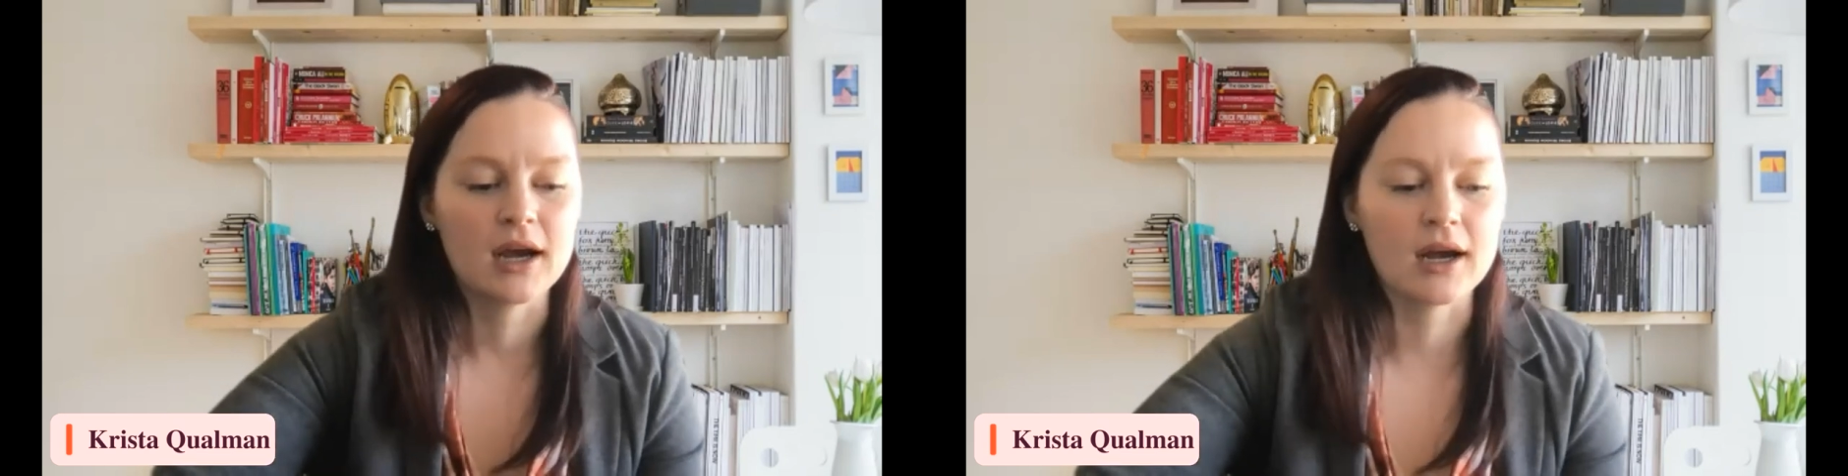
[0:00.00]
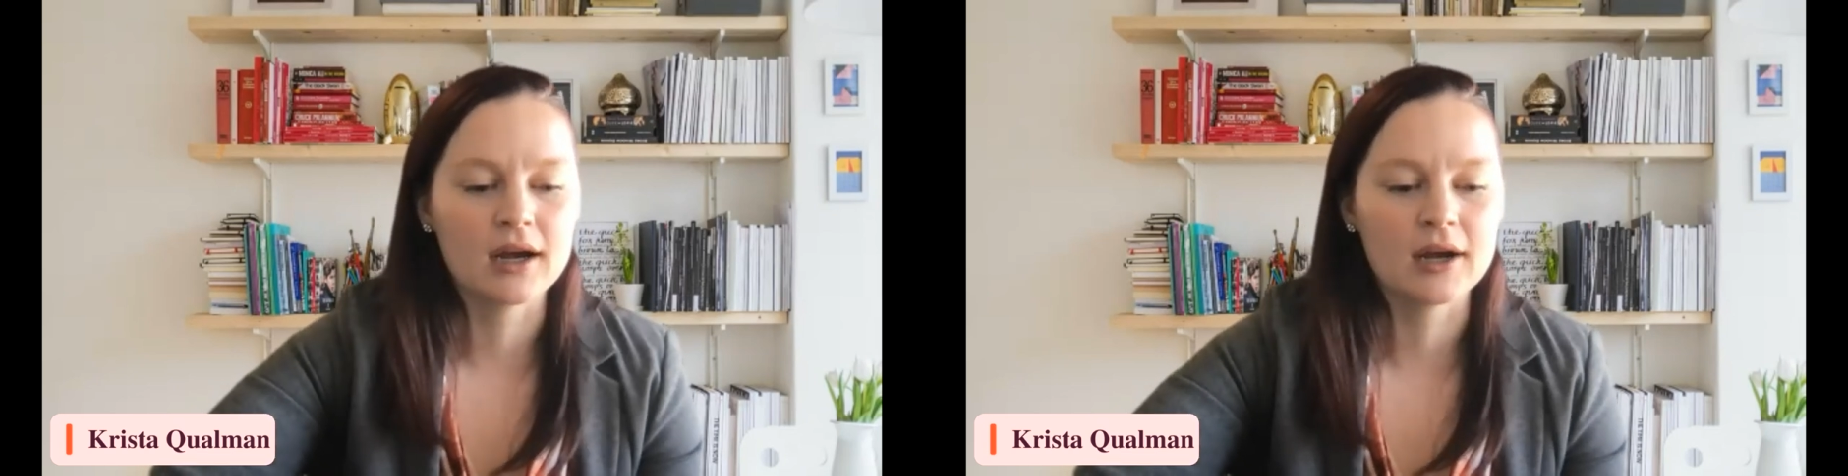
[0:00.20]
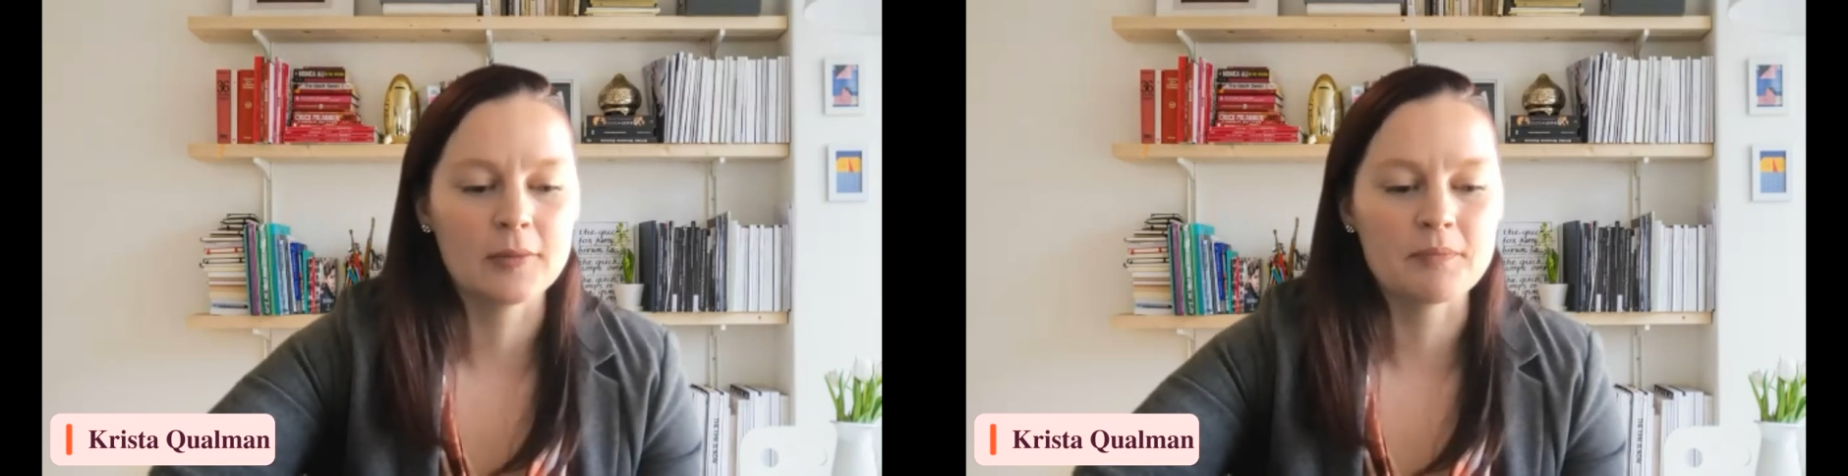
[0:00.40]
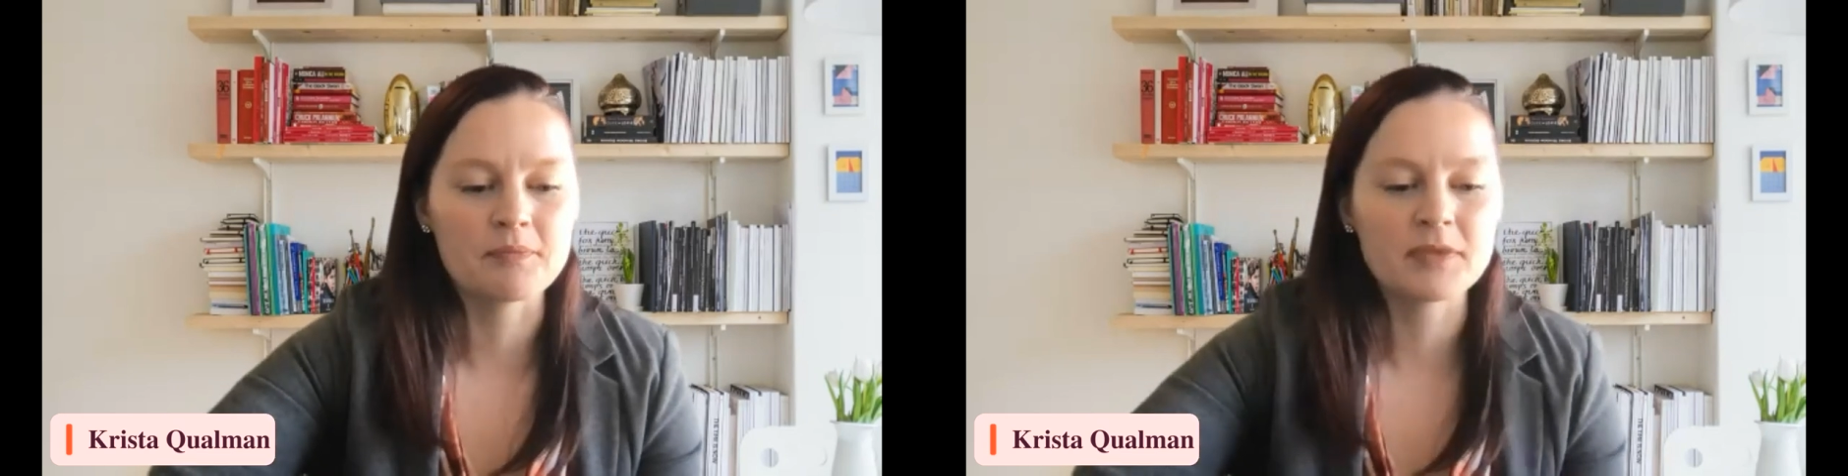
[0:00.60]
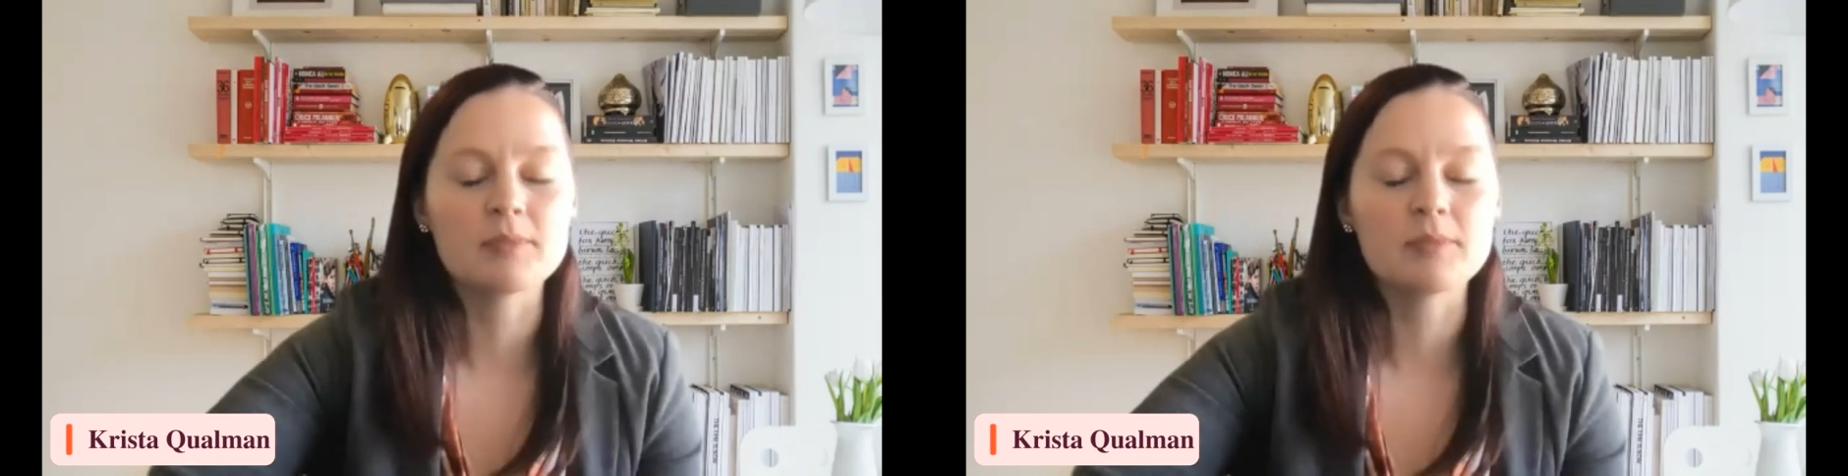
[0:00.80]

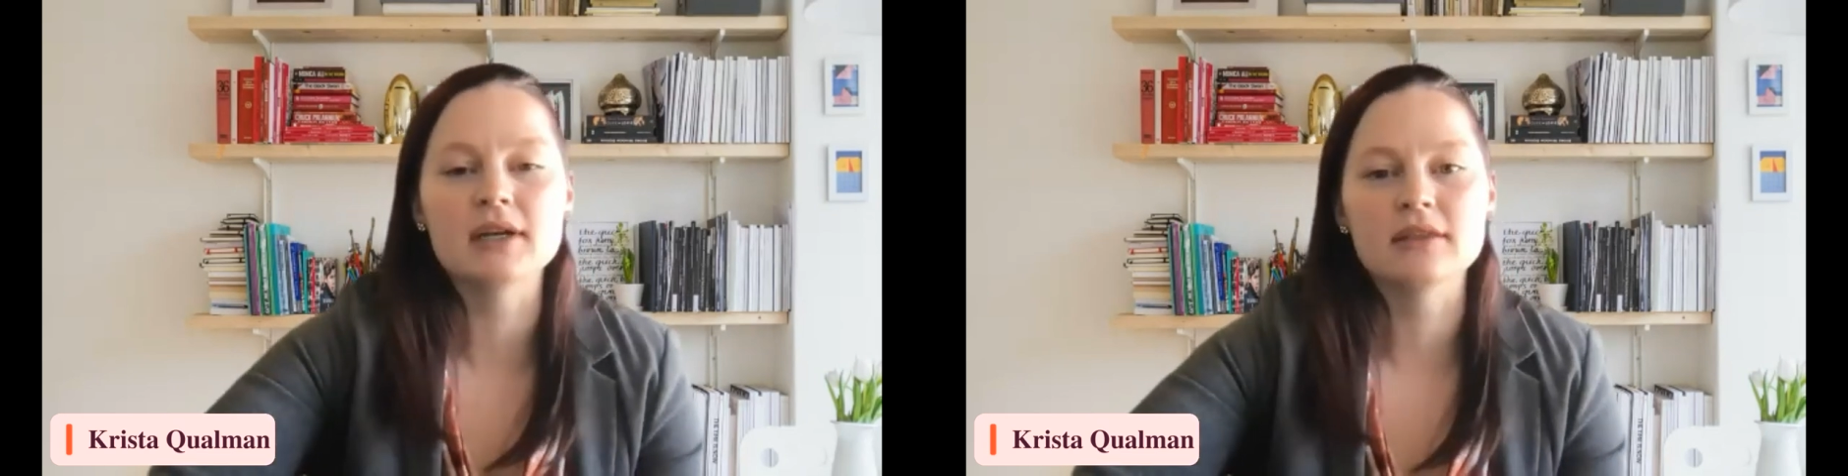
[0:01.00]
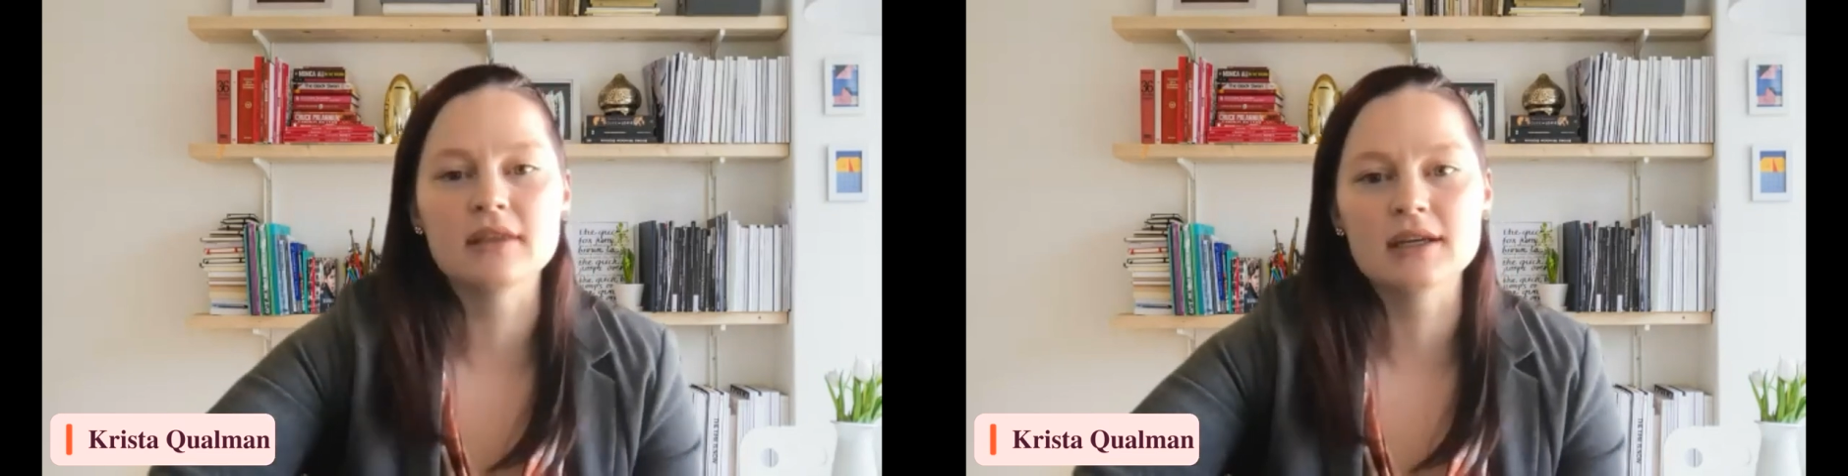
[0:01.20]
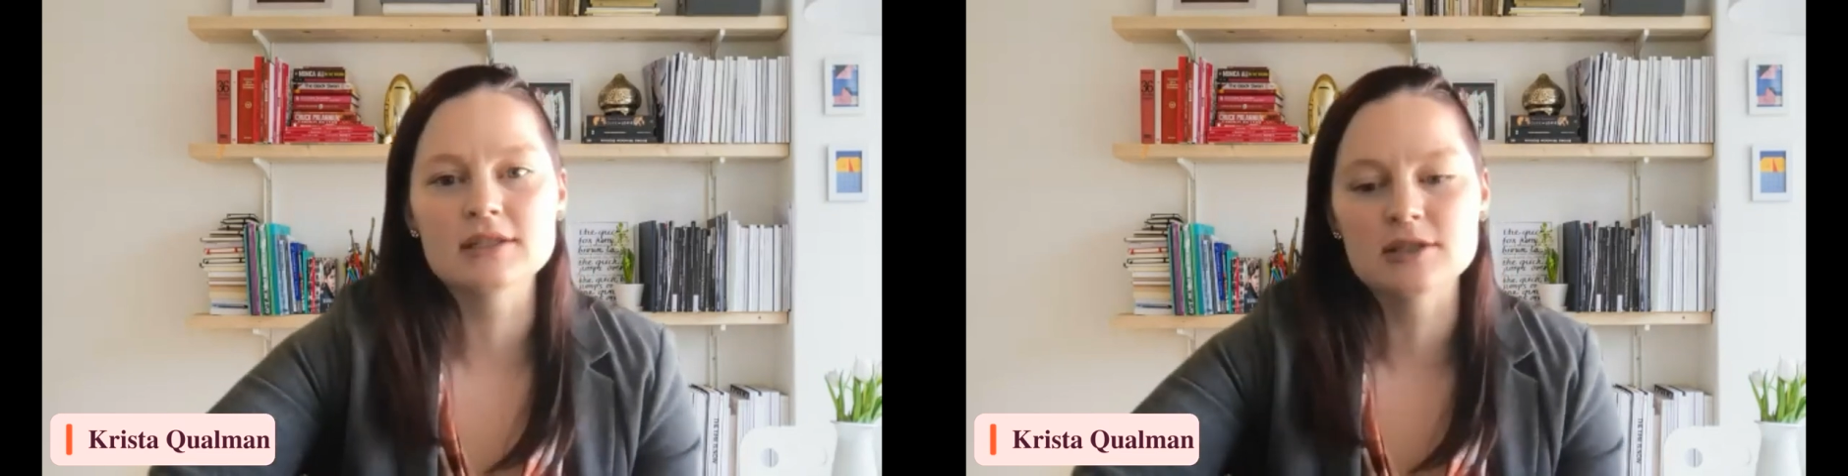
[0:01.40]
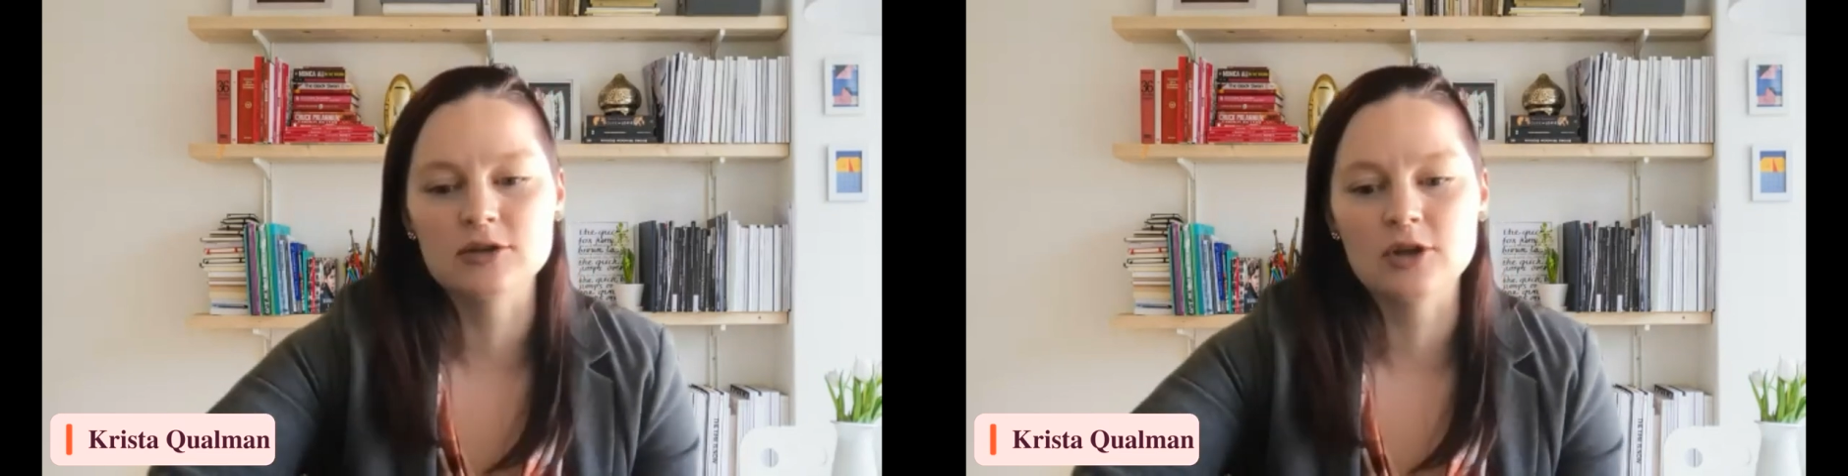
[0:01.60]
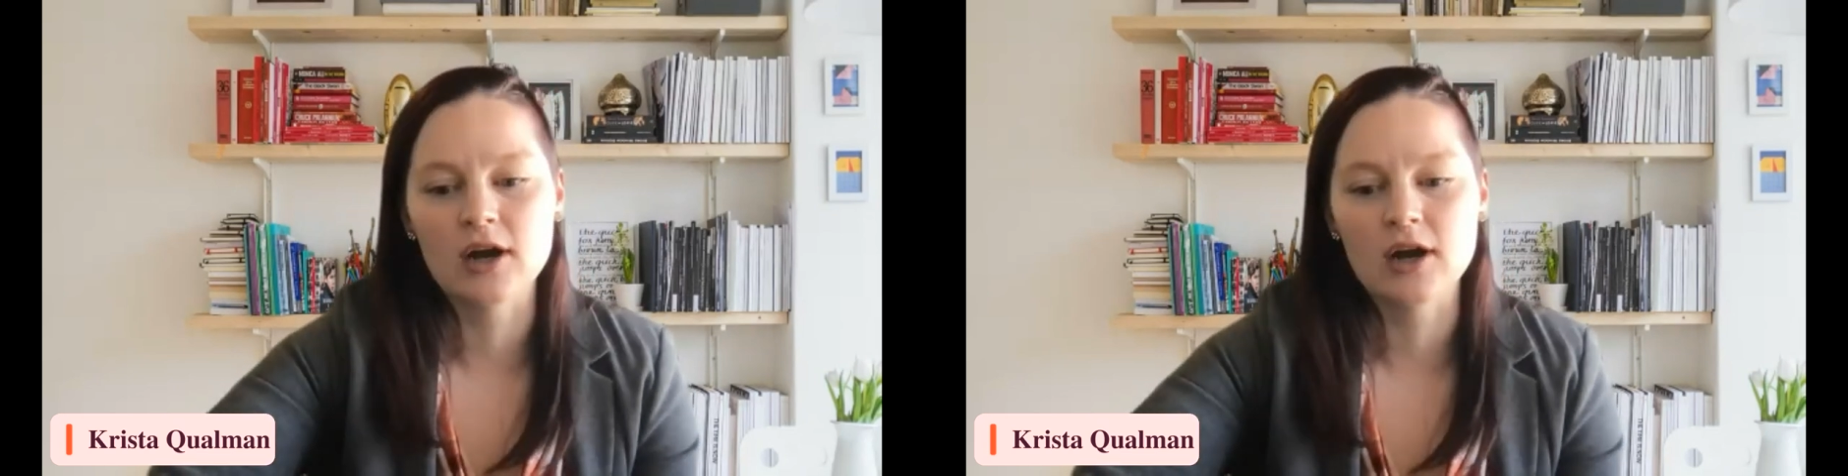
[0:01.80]
But I think as
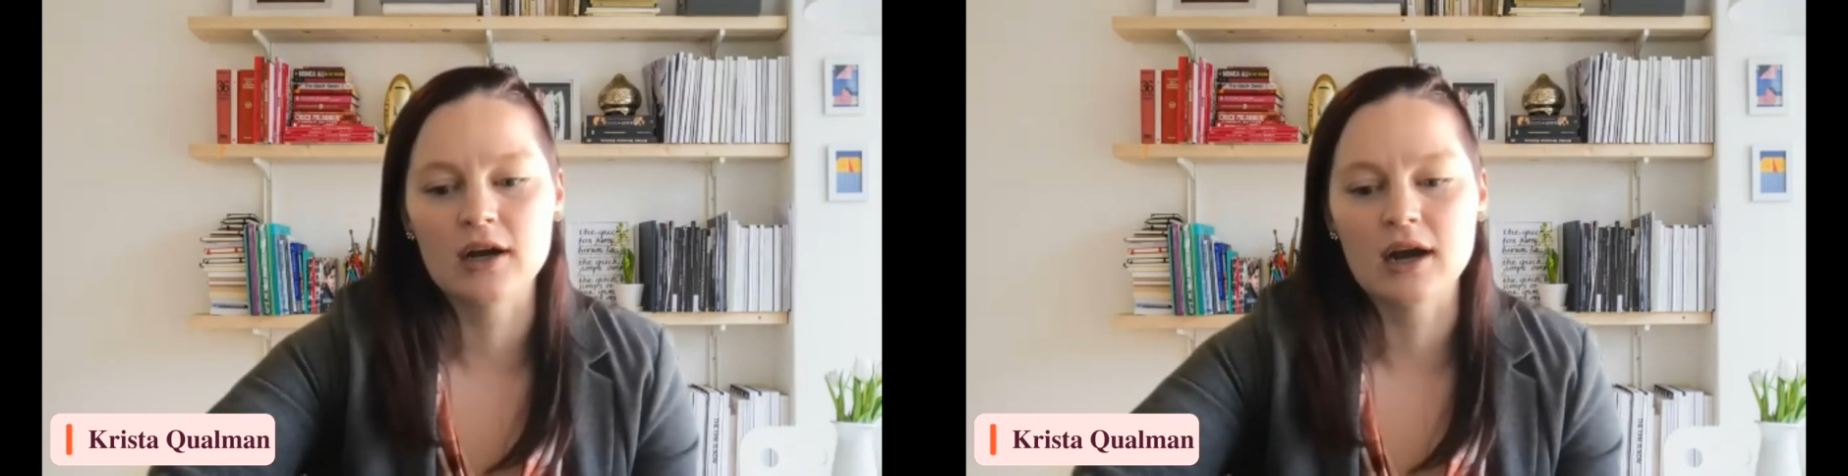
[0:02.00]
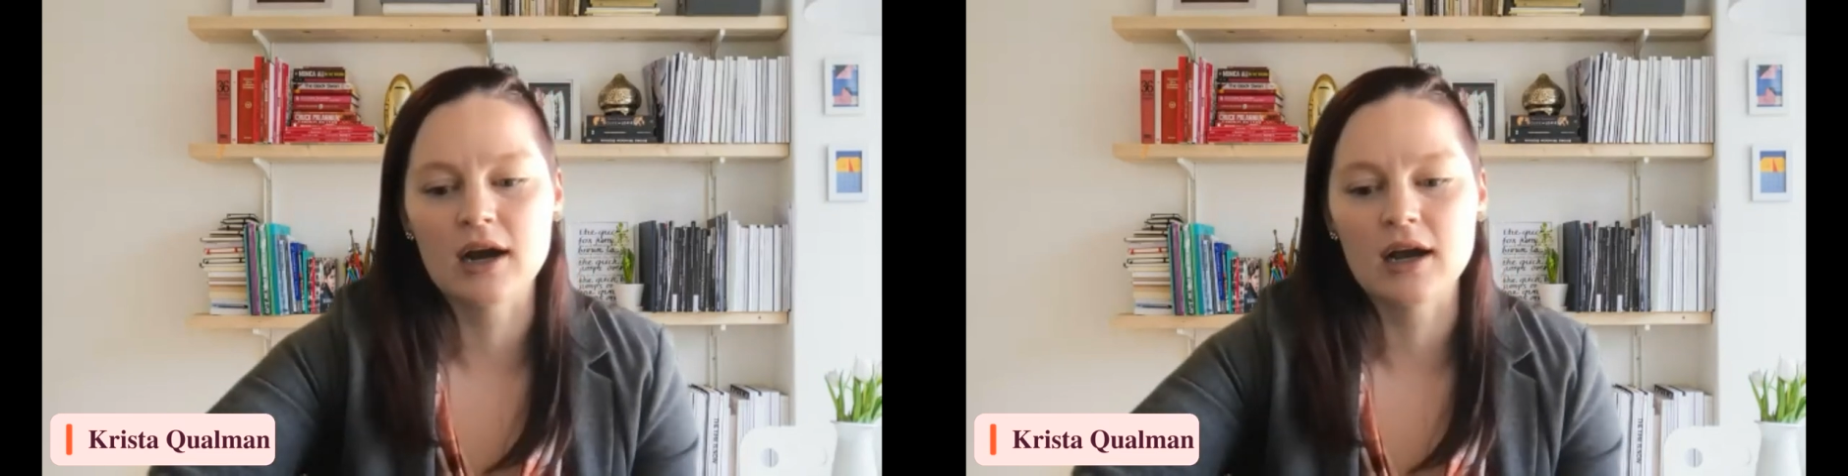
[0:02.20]
long